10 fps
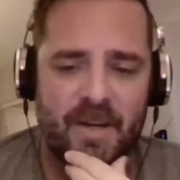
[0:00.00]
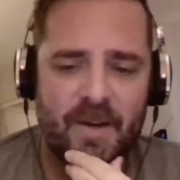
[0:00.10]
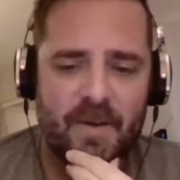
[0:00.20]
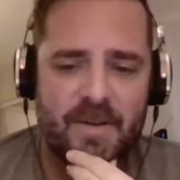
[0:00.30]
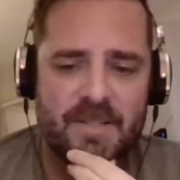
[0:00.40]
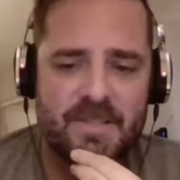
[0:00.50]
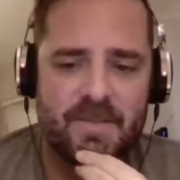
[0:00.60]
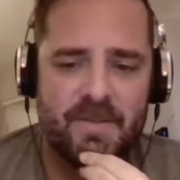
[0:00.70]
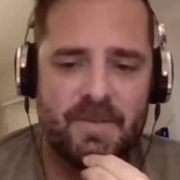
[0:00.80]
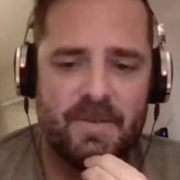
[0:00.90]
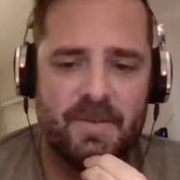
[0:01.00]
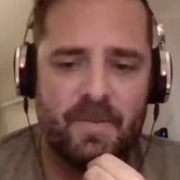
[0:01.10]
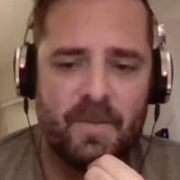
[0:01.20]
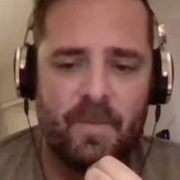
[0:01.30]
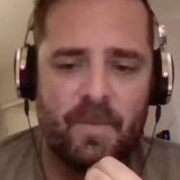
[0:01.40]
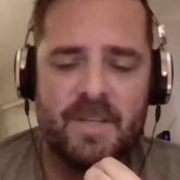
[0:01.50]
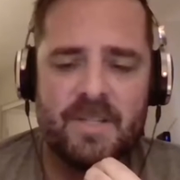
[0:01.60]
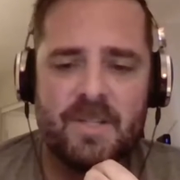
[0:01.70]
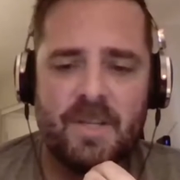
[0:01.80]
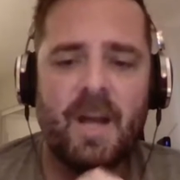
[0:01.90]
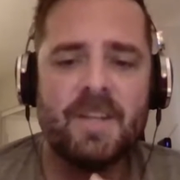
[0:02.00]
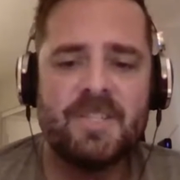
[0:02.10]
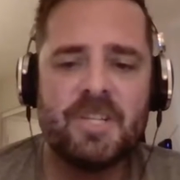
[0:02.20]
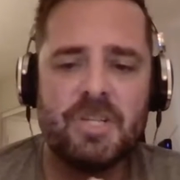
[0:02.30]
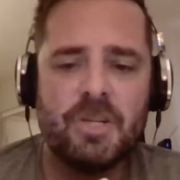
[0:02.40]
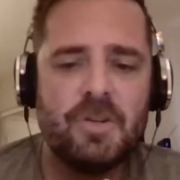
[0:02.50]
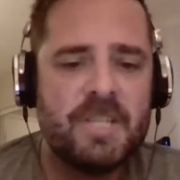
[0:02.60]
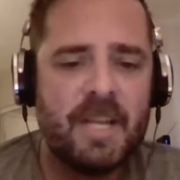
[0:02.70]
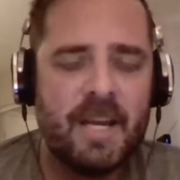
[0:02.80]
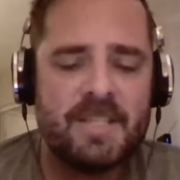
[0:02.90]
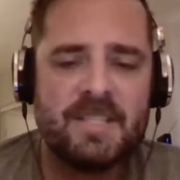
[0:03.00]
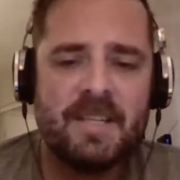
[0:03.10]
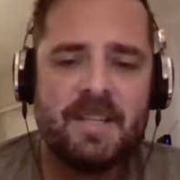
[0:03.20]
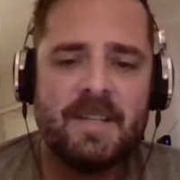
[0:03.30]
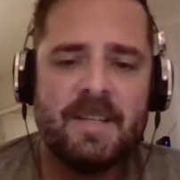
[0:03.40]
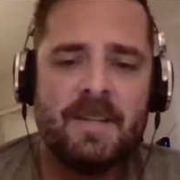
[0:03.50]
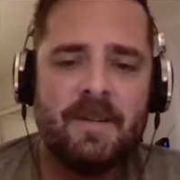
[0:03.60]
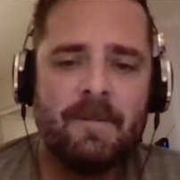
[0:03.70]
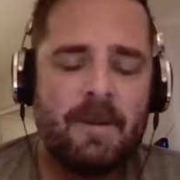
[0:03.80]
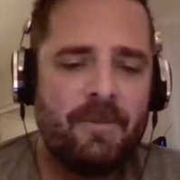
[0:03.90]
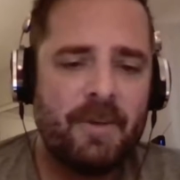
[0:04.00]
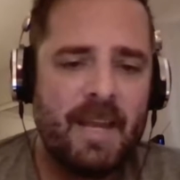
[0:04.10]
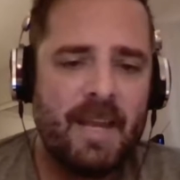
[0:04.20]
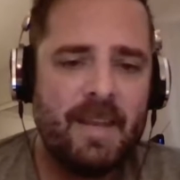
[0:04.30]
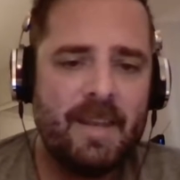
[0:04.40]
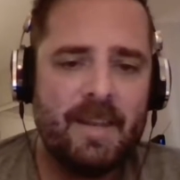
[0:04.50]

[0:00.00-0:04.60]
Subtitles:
always, when God starts using us, we forget